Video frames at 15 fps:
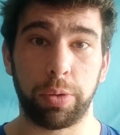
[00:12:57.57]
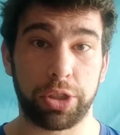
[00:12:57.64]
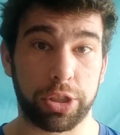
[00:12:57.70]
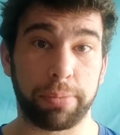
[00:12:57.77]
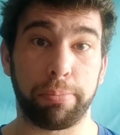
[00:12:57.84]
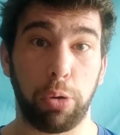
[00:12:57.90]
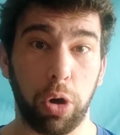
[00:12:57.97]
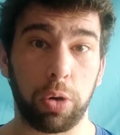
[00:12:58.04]
which
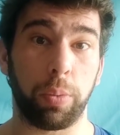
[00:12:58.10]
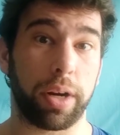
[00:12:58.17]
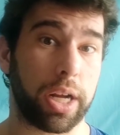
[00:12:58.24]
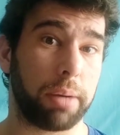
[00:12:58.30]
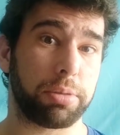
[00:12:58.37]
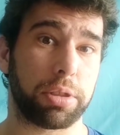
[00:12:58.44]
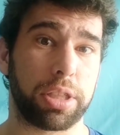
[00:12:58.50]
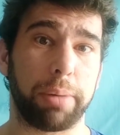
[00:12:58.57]
is important when it
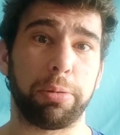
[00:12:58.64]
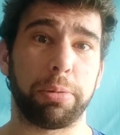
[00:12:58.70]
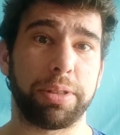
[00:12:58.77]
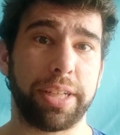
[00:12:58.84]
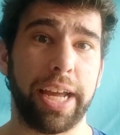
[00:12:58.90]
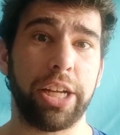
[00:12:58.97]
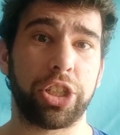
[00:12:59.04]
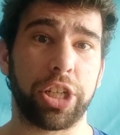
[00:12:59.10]
comes to
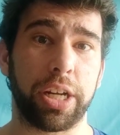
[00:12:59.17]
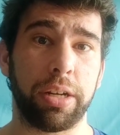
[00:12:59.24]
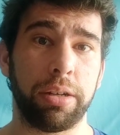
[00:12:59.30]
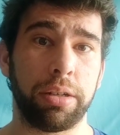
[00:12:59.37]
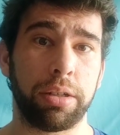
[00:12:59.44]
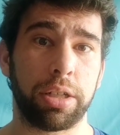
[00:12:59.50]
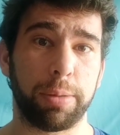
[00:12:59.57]
supplementation,